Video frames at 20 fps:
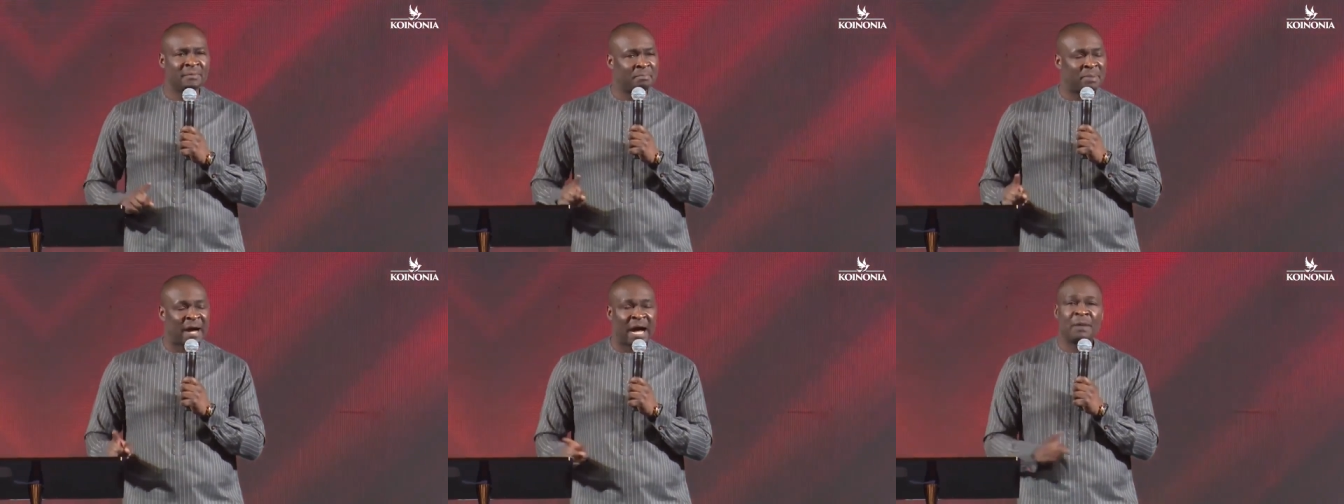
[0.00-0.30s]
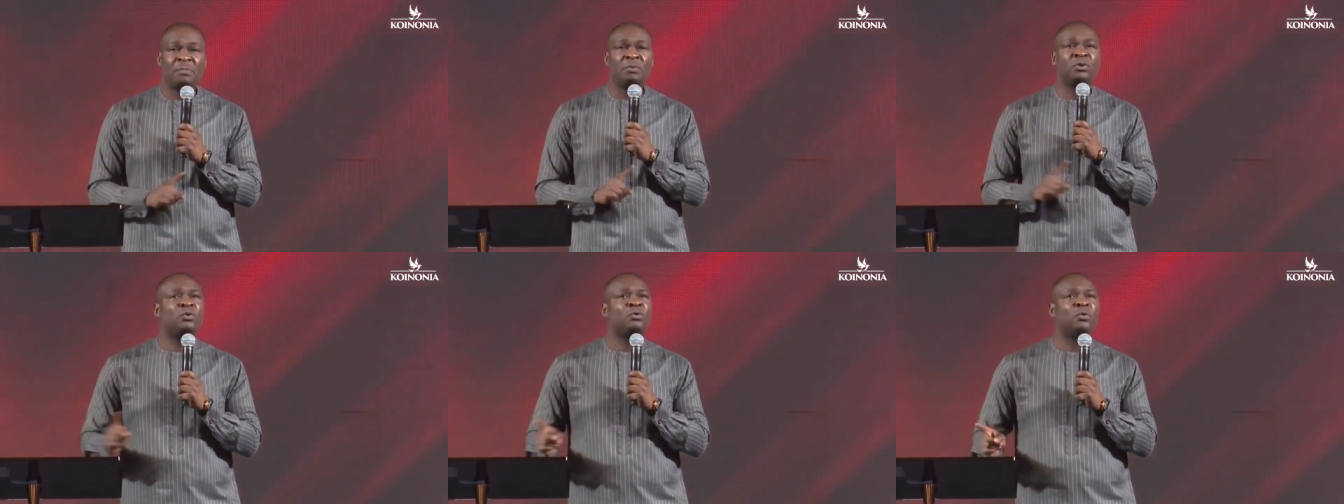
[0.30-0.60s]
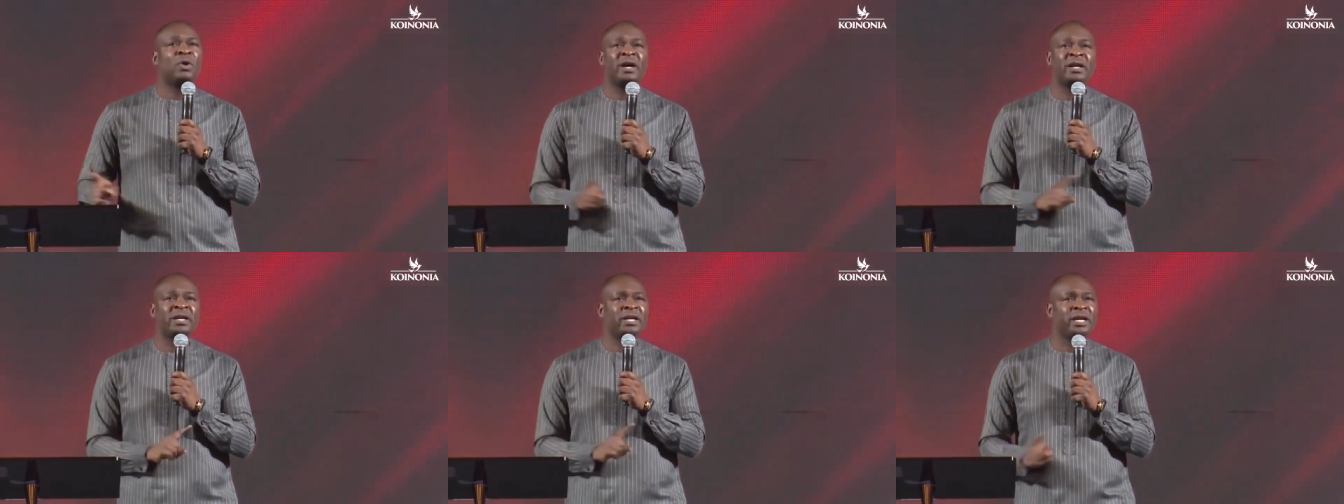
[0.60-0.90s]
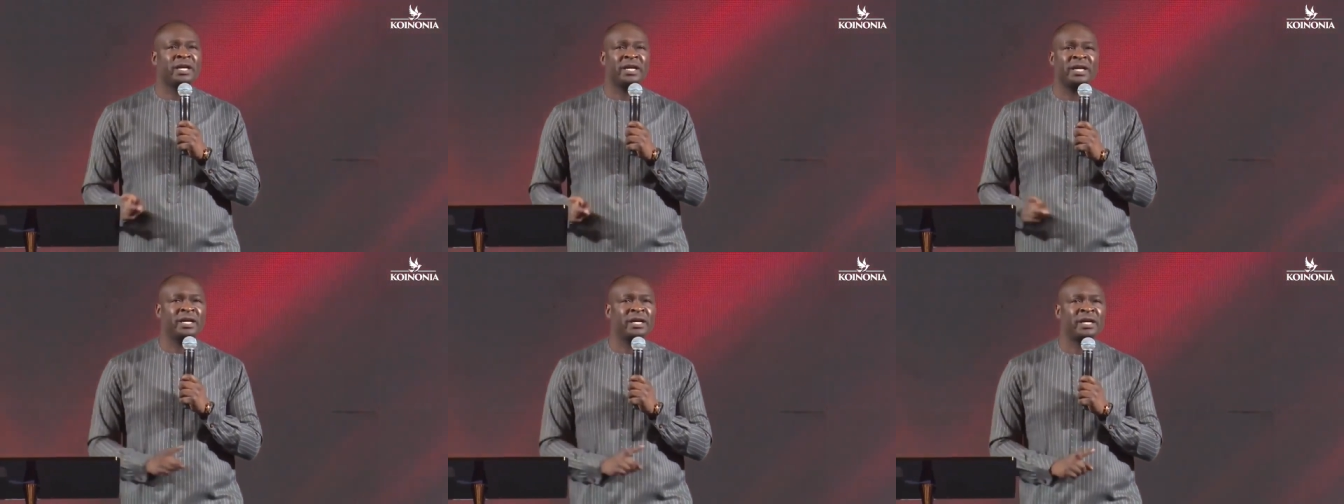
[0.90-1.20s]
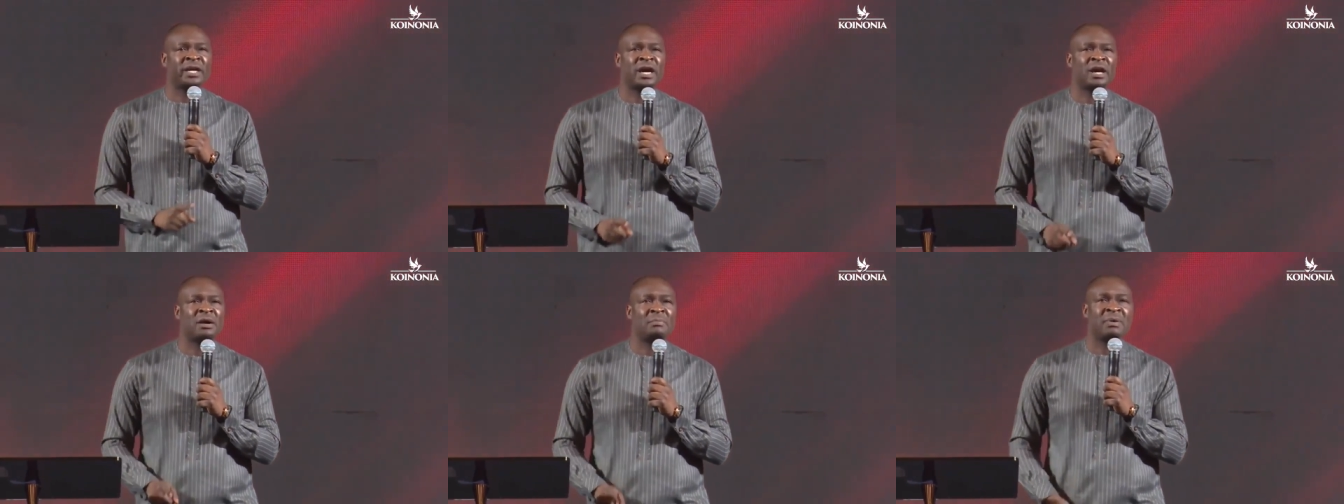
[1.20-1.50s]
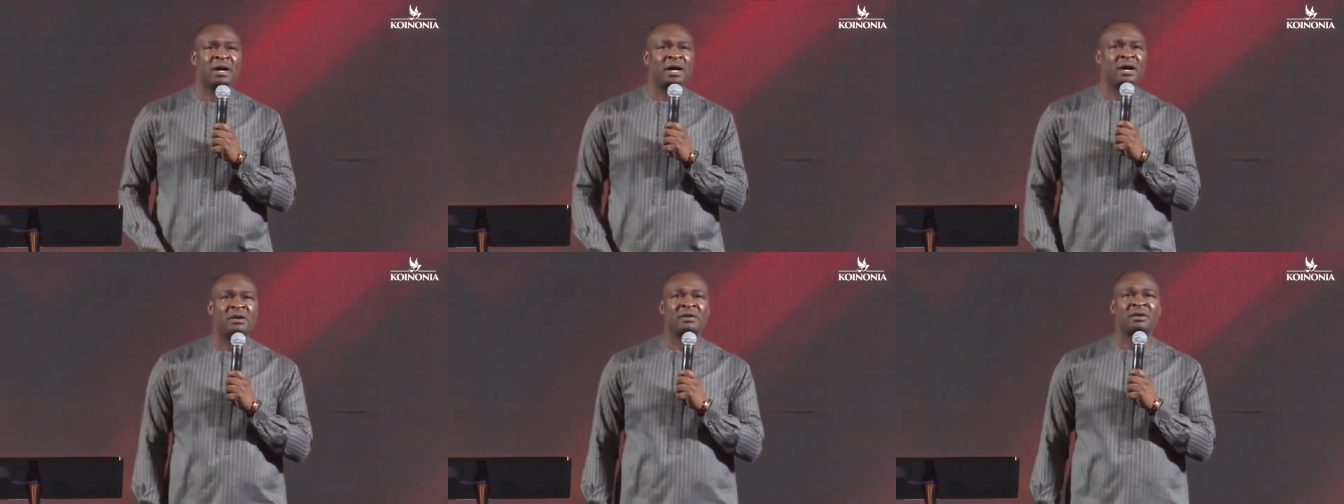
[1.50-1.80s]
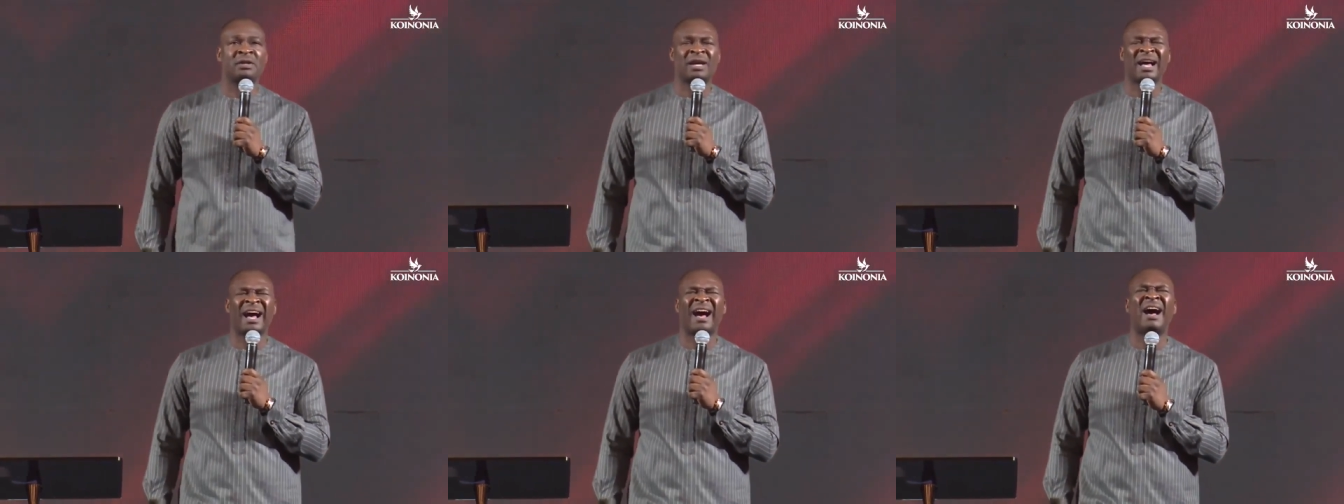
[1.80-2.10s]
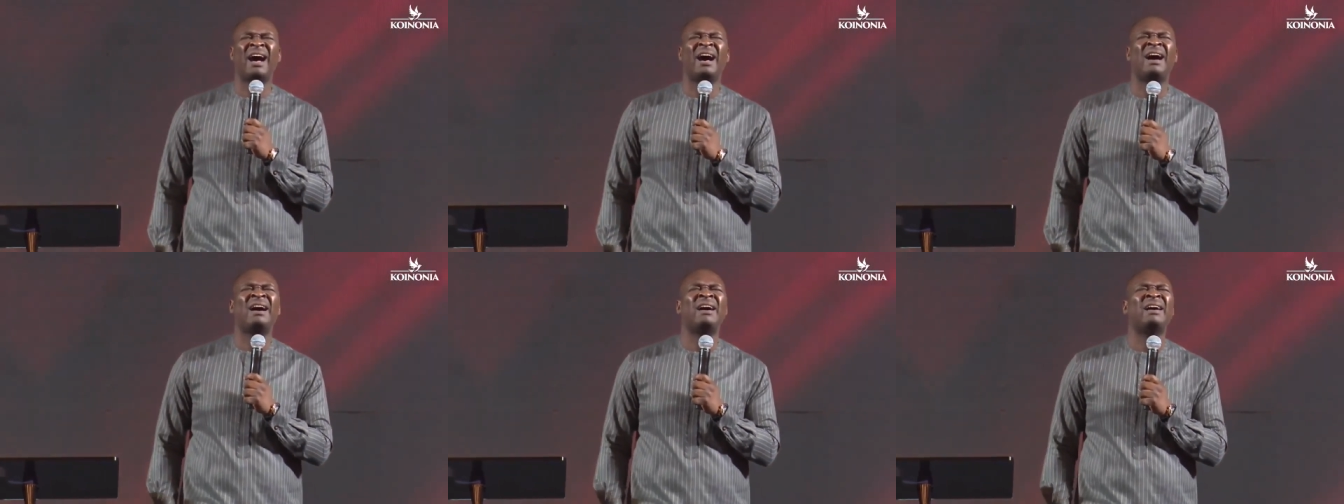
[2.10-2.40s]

Babu Wani Kamarka.